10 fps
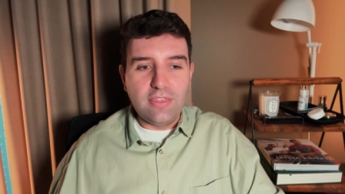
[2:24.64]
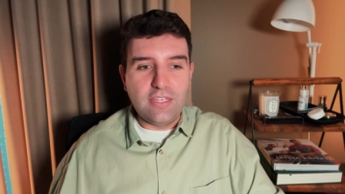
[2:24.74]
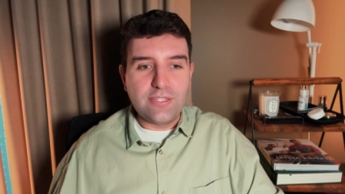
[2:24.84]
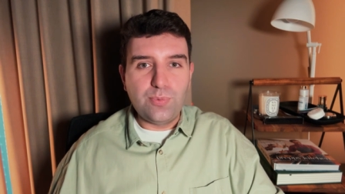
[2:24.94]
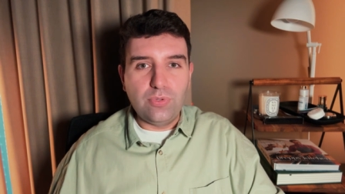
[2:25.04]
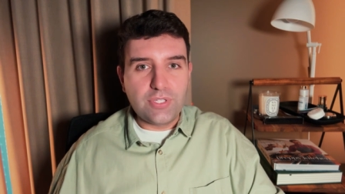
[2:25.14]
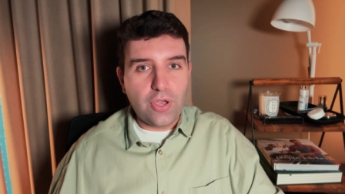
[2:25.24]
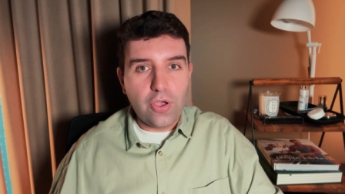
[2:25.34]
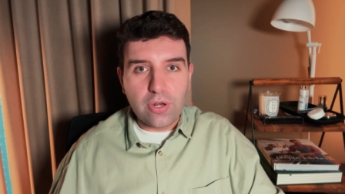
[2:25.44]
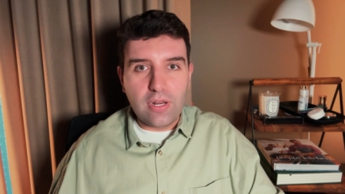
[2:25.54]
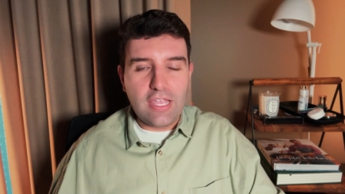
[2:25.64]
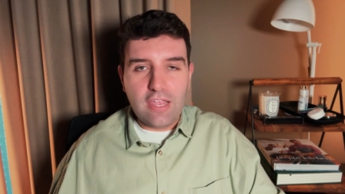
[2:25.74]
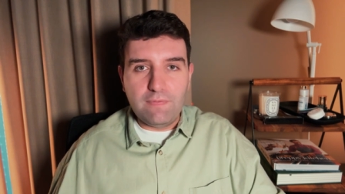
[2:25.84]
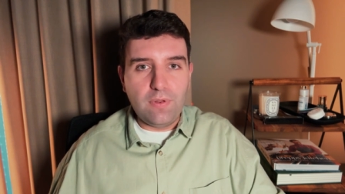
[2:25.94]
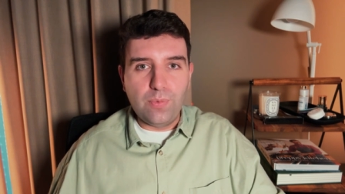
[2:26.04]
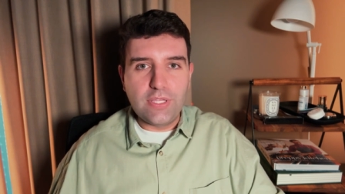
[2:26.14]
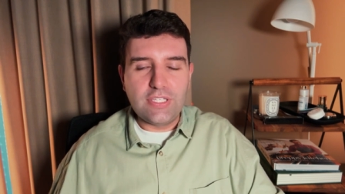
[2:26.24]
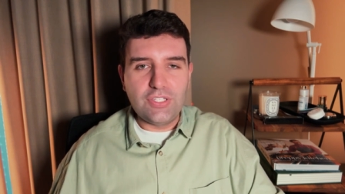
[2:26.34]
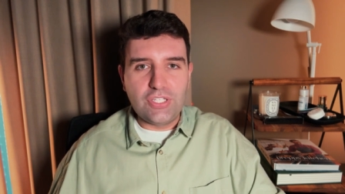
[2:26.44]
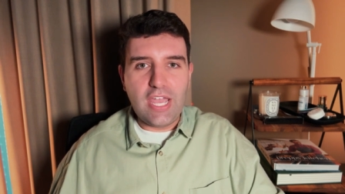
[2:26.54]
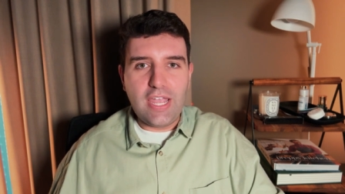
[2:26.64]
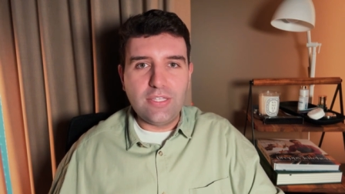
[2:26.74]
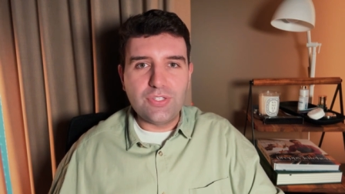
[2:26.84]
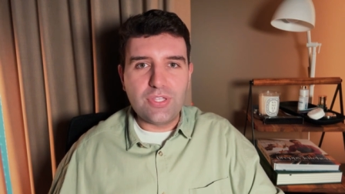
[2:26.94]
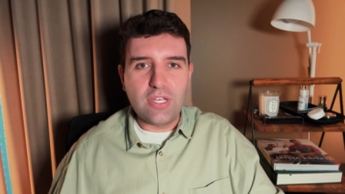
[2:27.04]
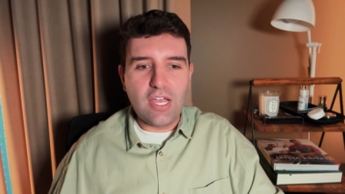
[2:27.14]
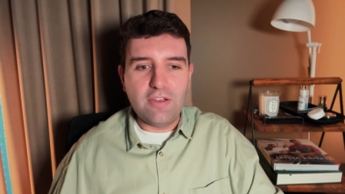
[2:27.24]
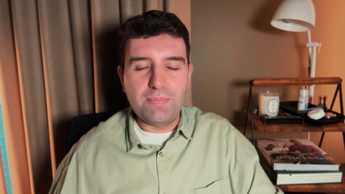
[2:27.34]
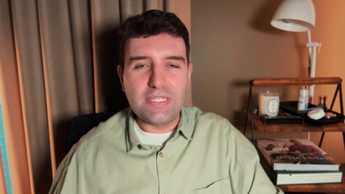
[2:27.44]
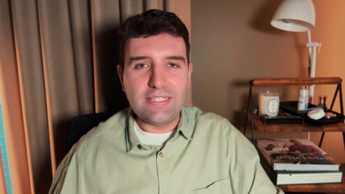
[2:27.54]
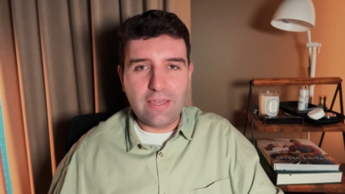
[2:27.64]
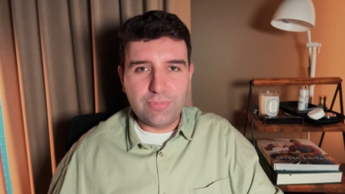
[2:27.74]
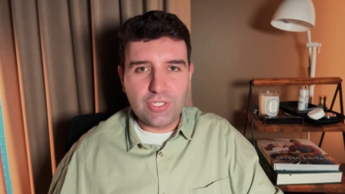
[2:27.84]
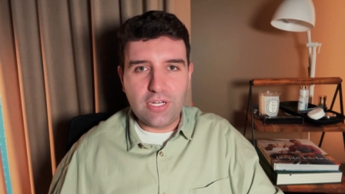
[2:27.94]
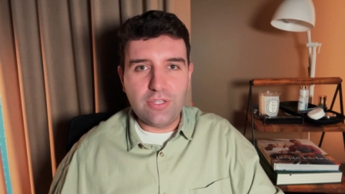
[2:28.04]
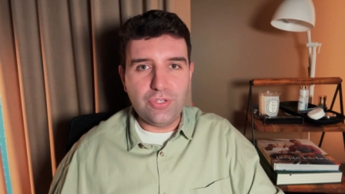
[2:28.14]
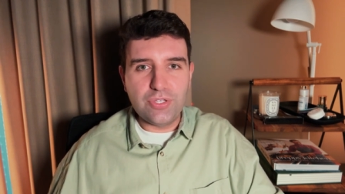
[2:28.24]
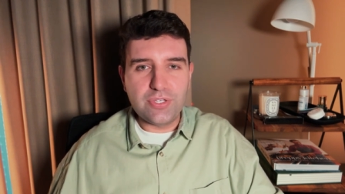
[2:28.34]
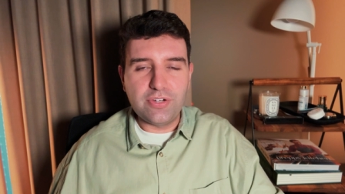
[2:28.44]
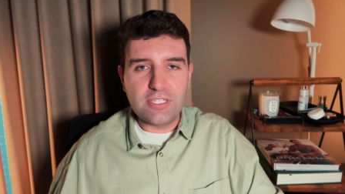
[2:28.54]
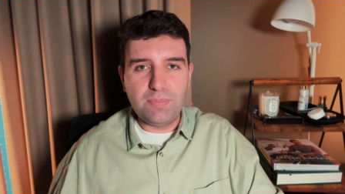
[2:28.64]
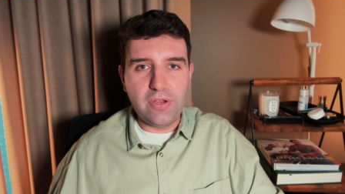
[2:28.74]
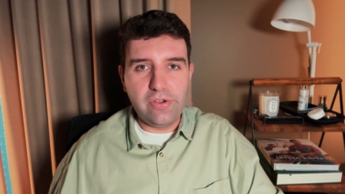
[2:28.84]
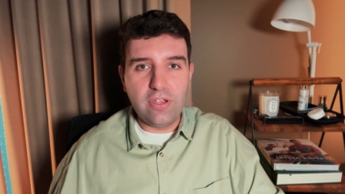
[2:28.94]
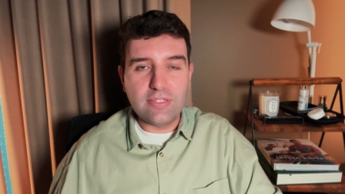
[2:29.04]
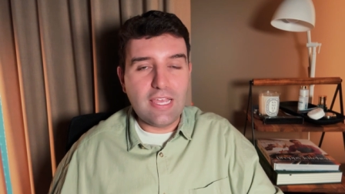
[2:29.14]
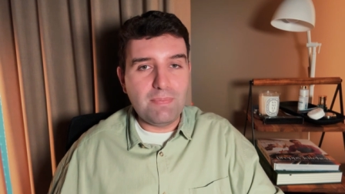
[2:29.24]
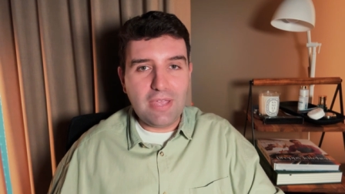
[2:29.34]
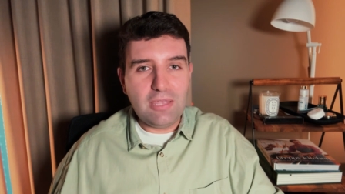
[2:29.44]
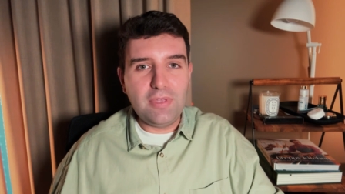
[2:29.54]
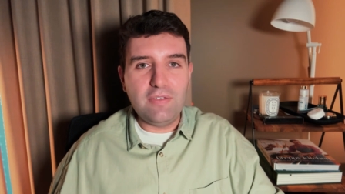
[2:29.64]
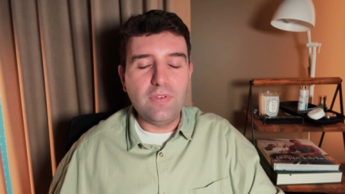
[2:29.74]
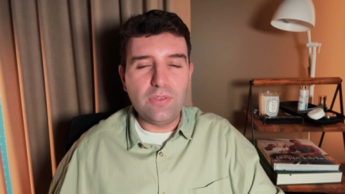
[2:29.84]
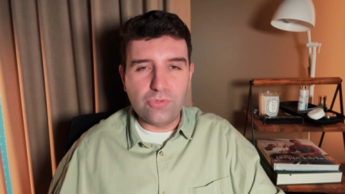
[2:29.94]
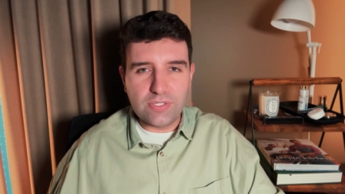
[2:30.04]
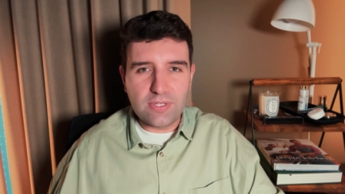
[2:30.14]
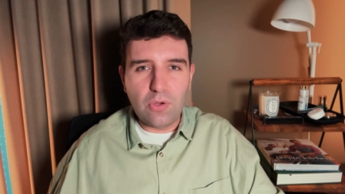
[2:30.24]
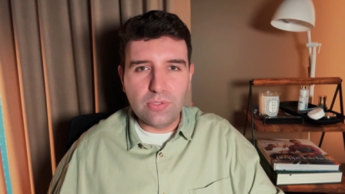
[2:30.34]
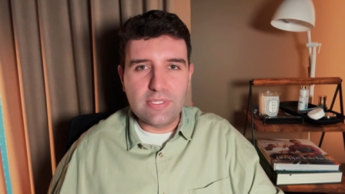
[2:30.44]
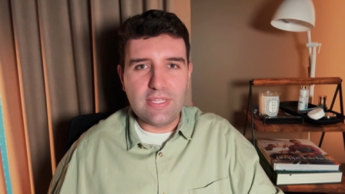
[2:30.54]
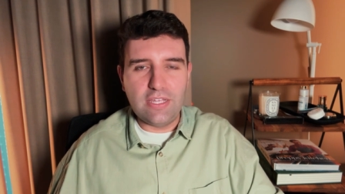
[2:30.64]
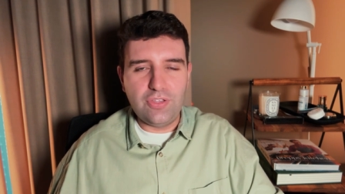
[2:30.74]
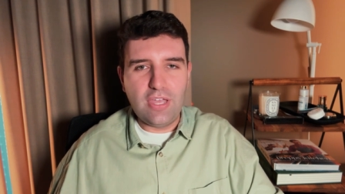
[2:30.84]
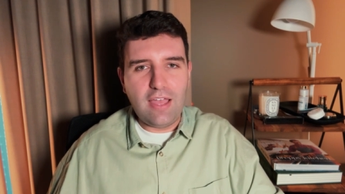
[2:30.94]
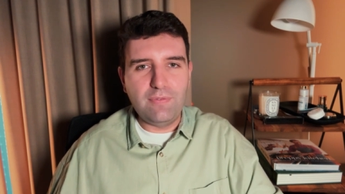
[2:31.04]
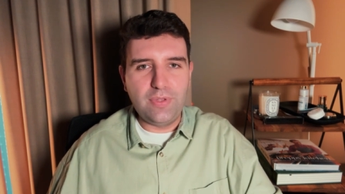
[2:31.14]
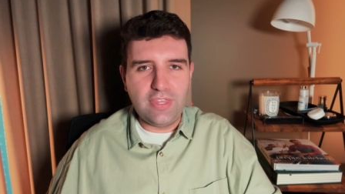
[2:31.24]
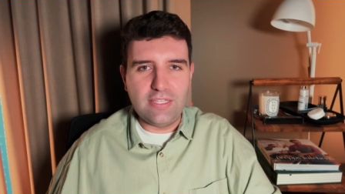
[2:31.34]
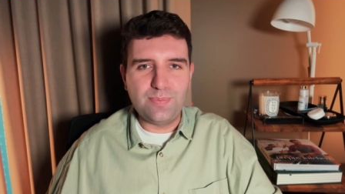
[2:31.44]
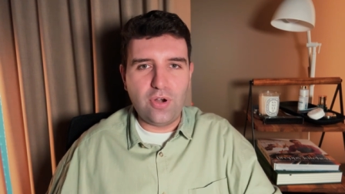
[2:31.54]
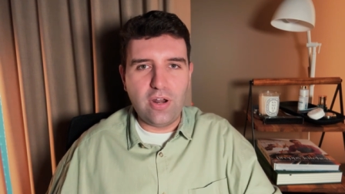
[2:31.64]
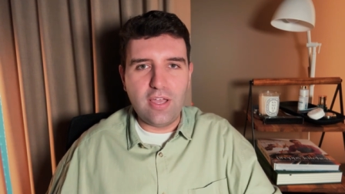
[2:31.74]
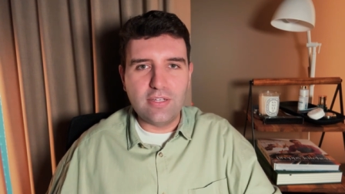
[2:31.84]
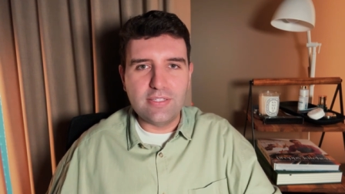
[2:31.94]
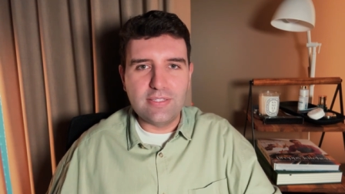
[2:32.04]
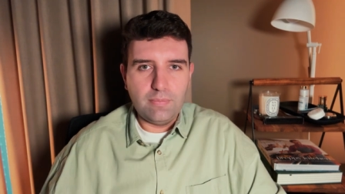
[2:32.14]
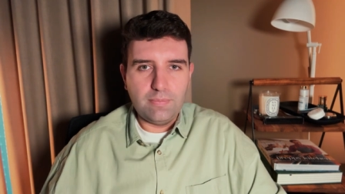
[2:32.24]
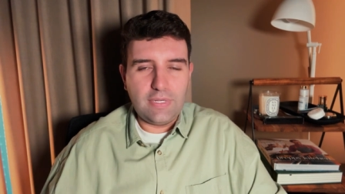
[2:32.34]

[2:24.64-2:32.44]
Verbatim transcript: This will totally influence and change the kind of perception and user experience and maybe even the results that you have with these products.